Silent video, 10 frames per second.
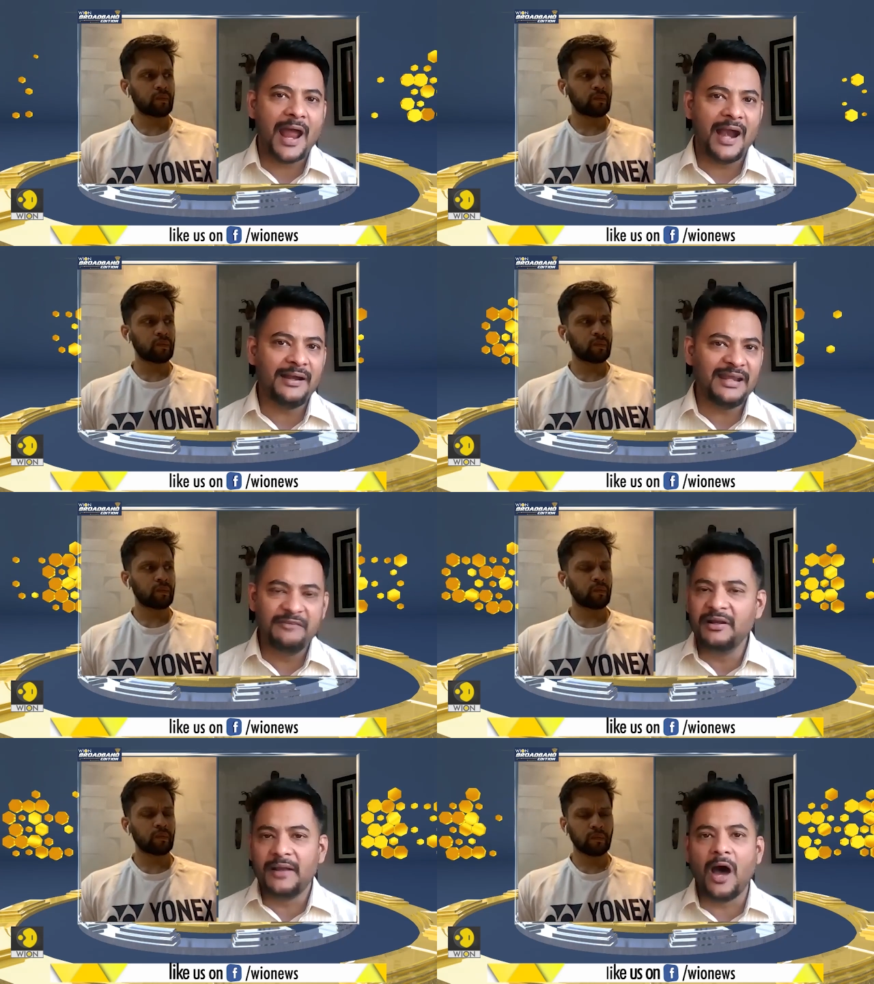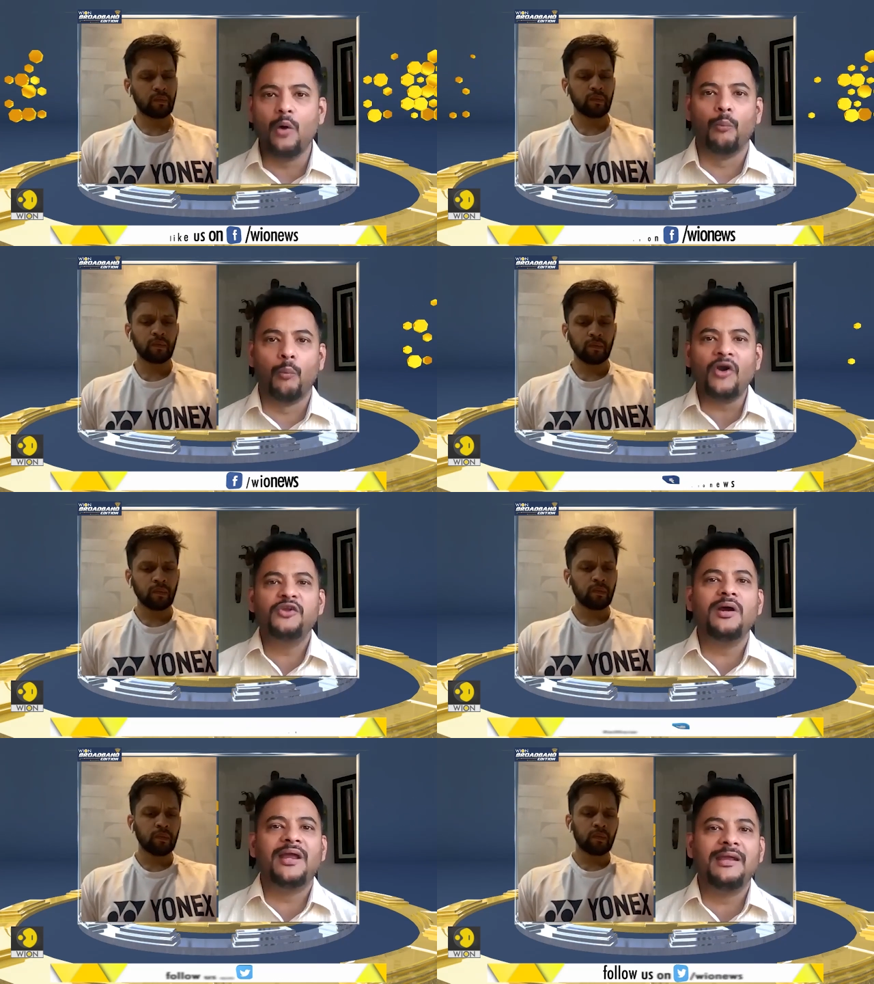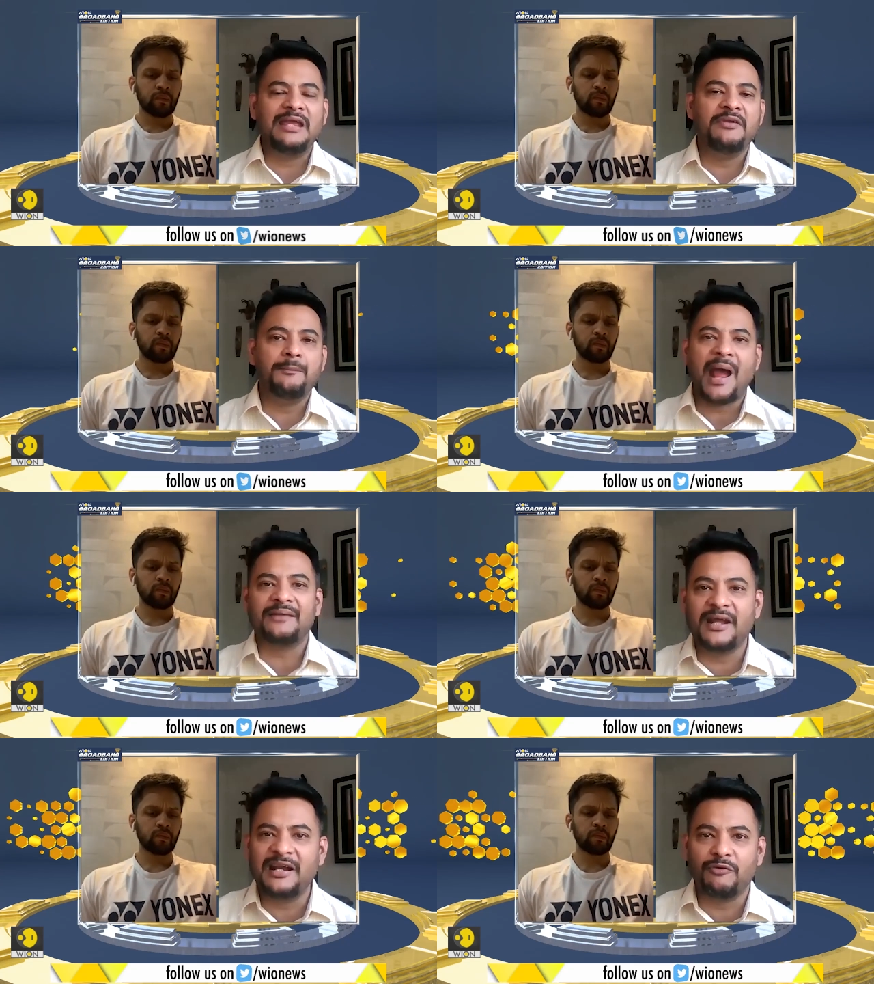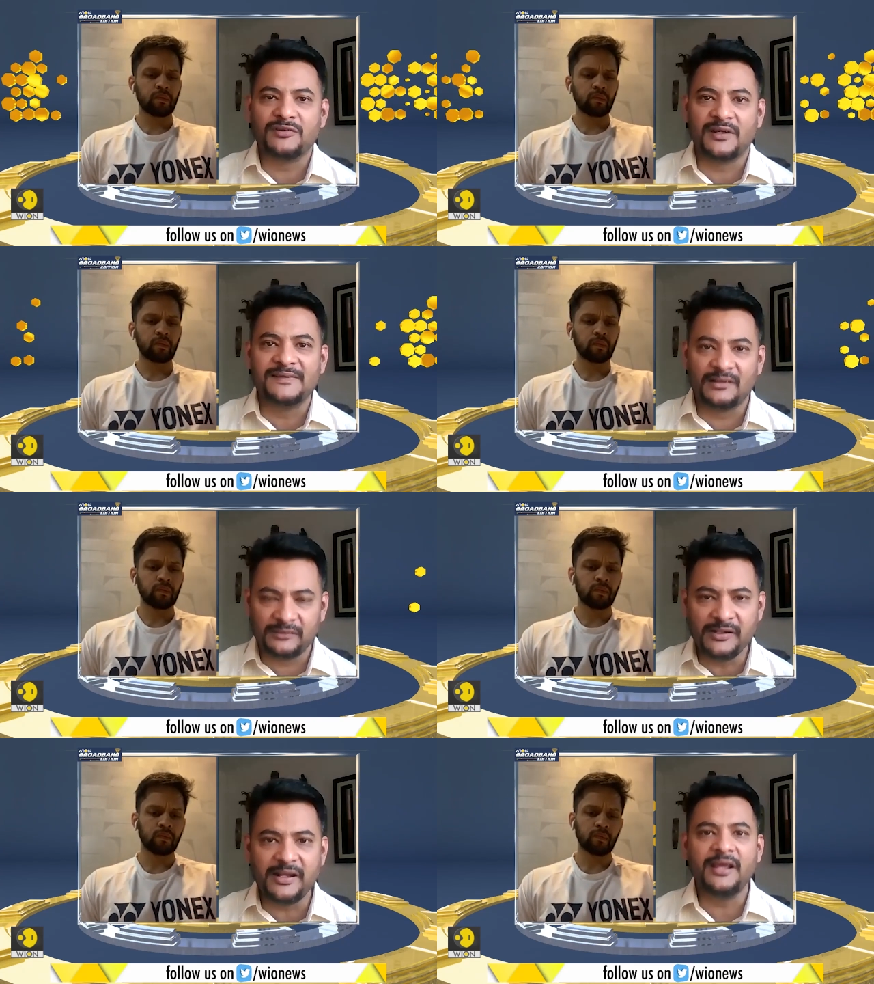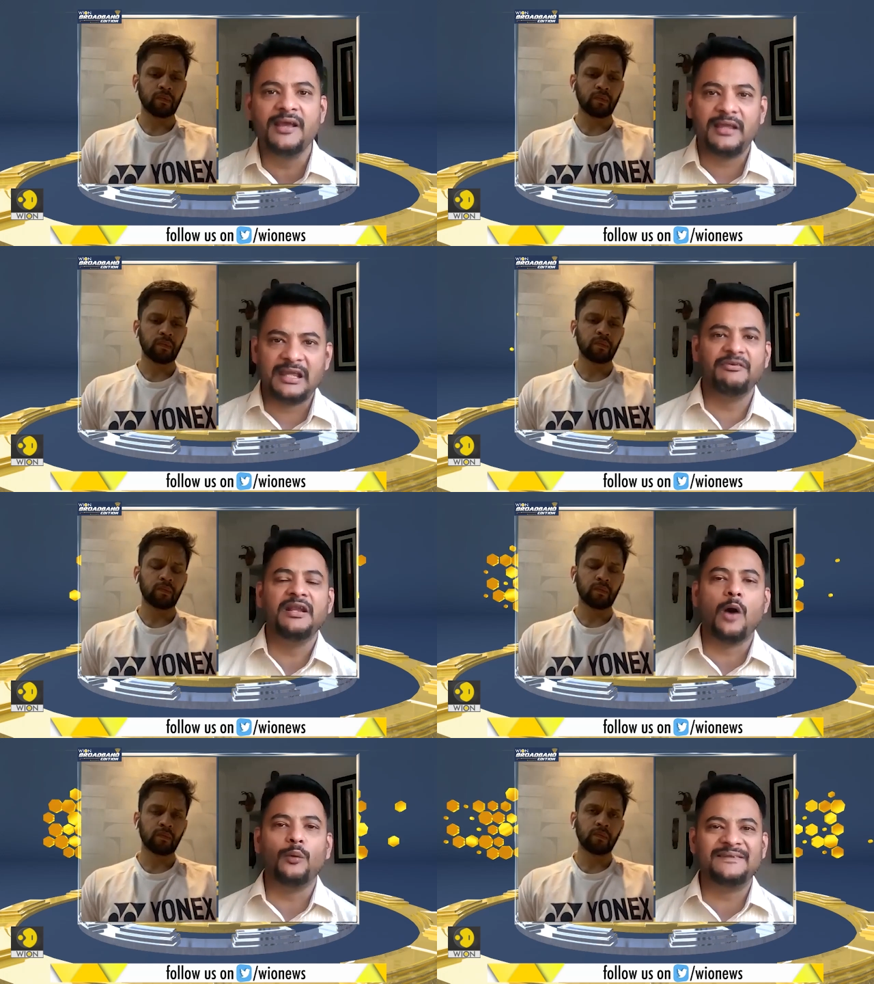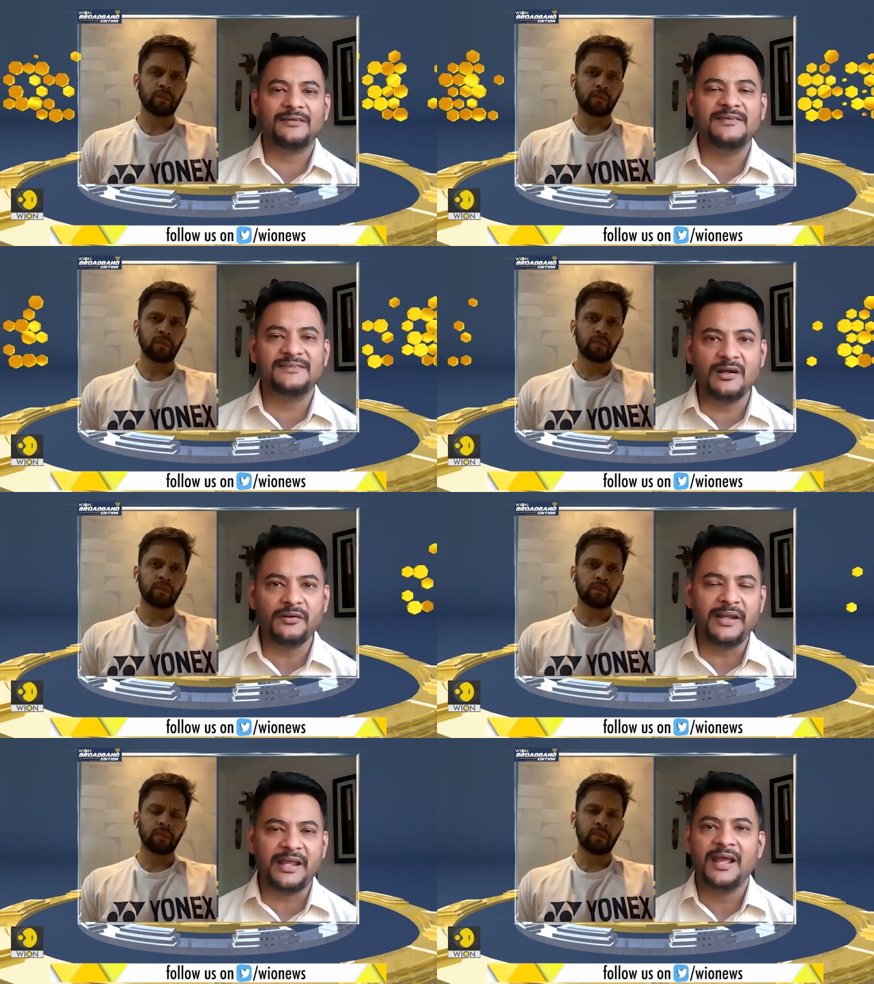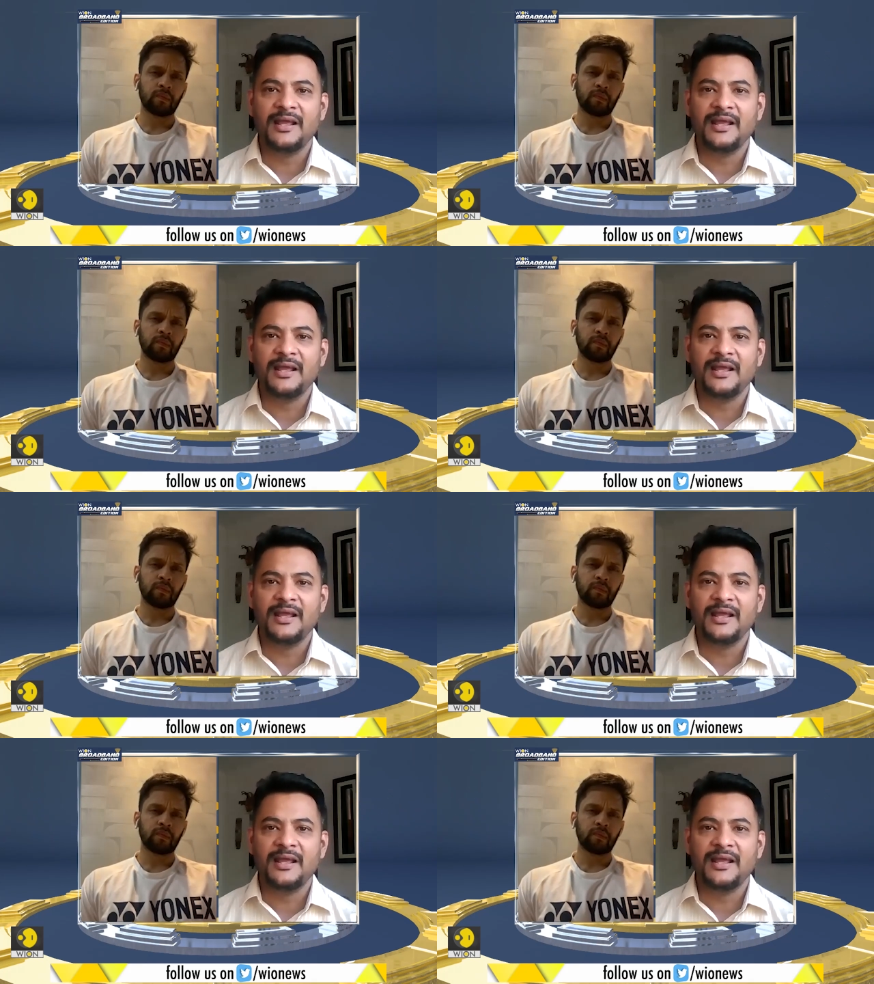Speaker 1: And even now, what you're even back then it was uncertainty. Even now, it's uncertainty.